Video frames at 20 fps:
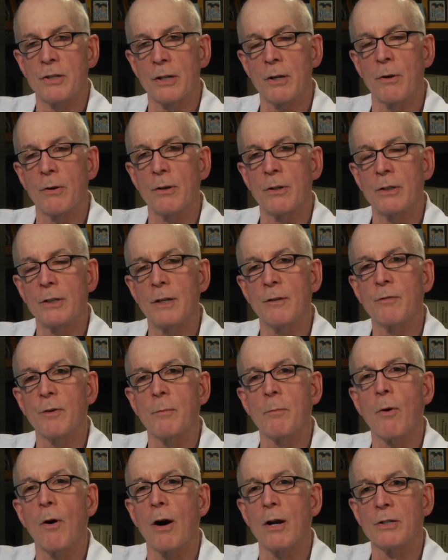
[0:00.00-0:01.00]
you go to
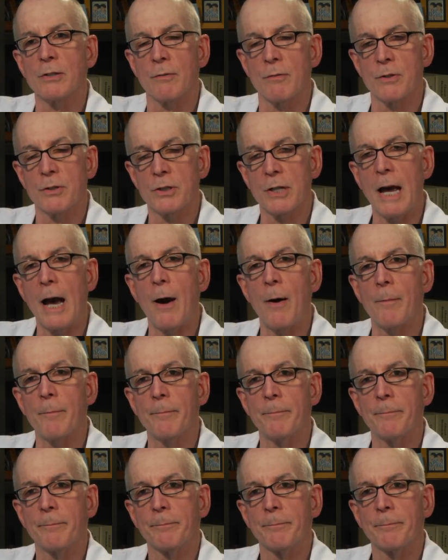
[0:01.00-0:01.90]
different parts of the scalp.